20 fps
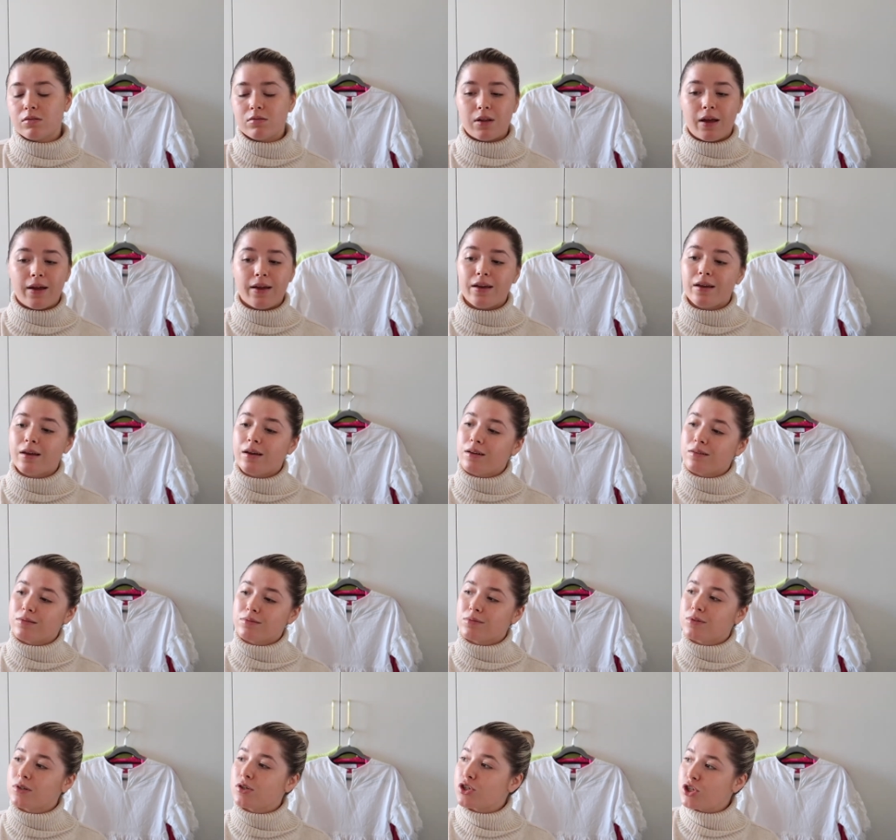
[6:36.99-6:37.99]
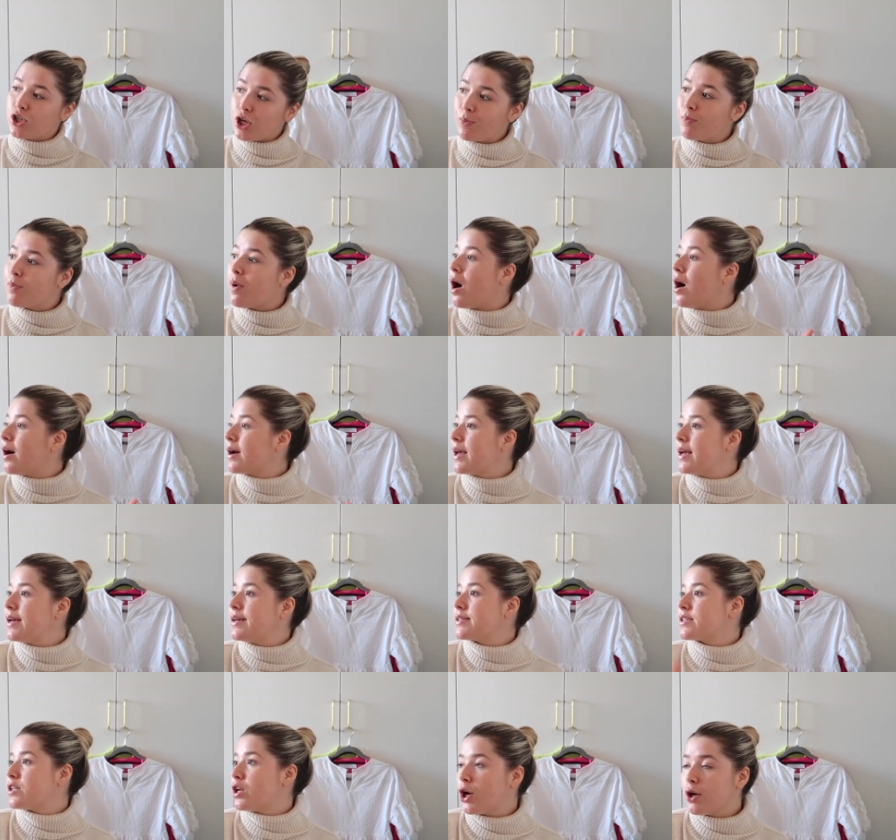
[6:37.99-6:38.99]
like
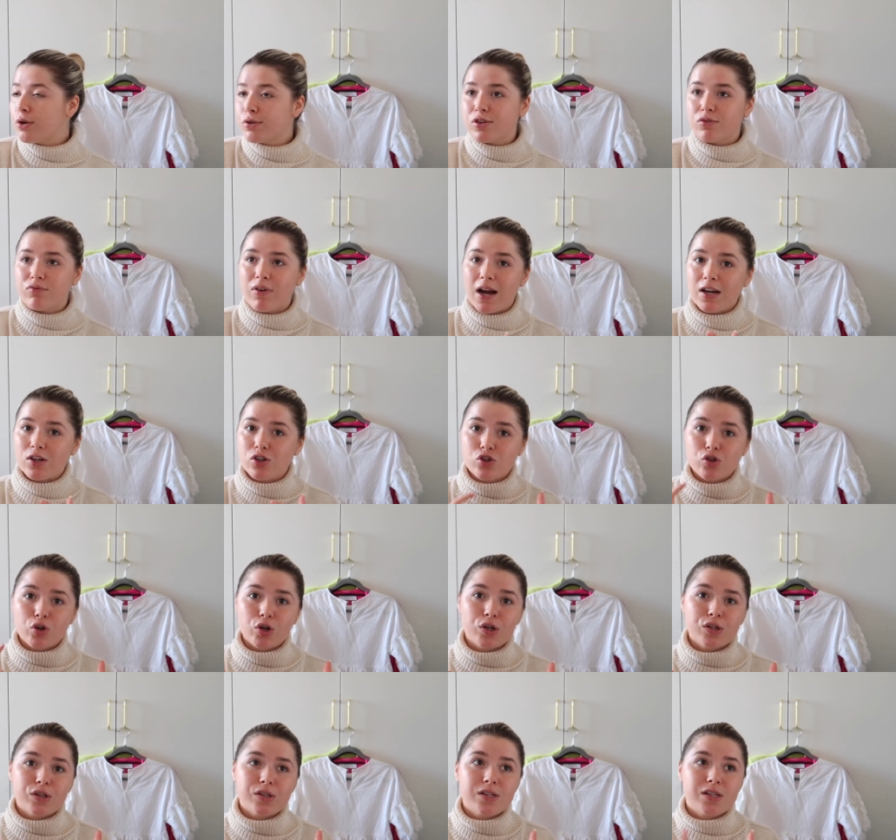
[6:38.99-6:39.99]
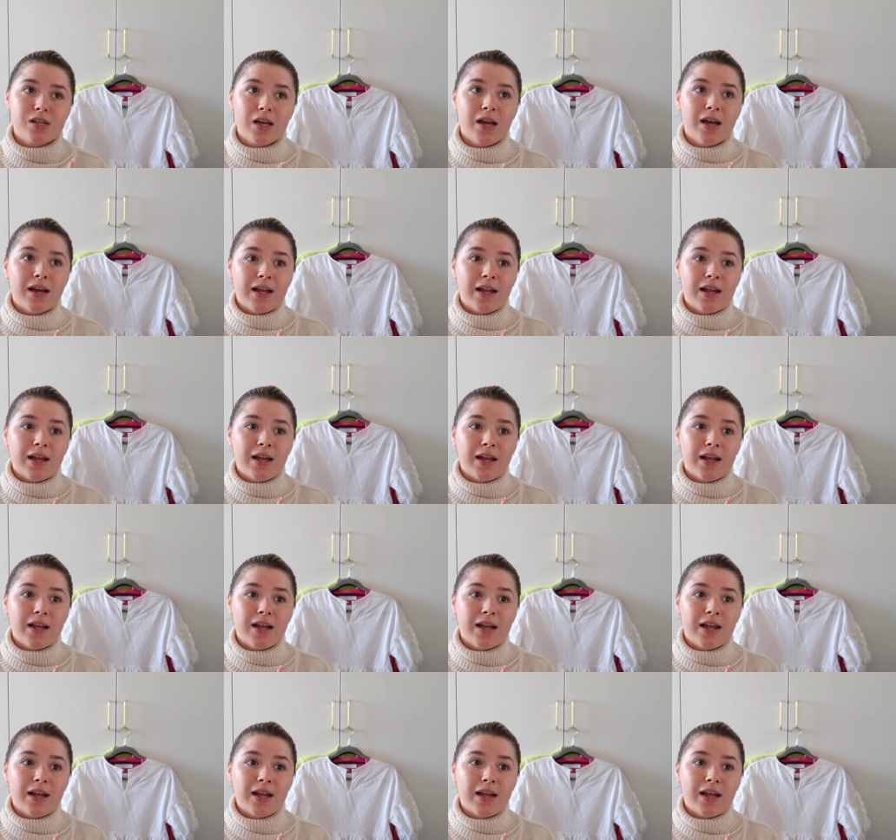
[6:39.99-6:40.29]
supermarkets, loads of restaurants,